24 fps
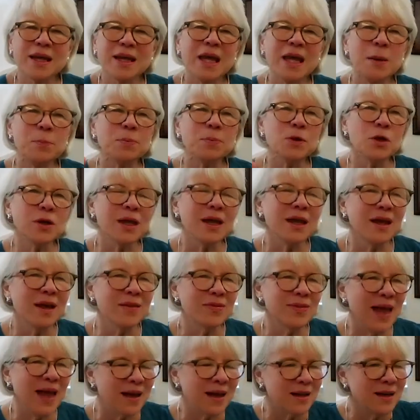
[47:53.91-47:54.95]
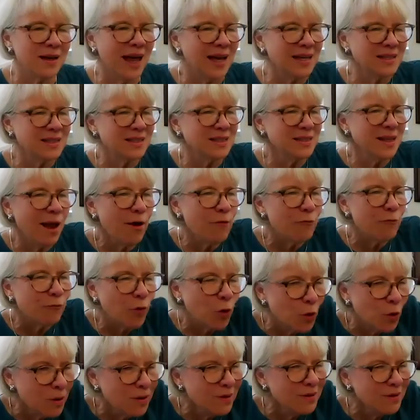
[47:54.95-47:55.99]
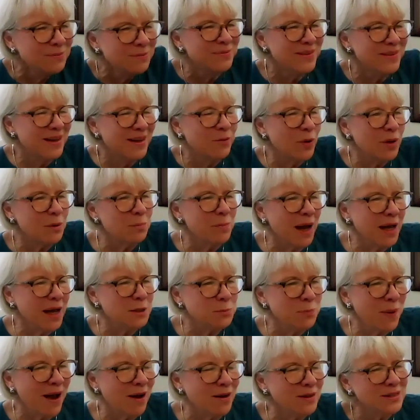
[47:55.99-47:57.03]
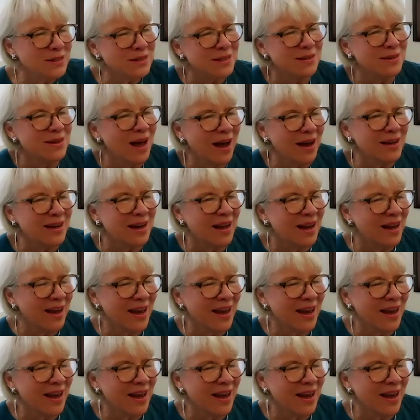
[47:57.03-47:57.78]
keep looking at that glass as half full with my spouse and not,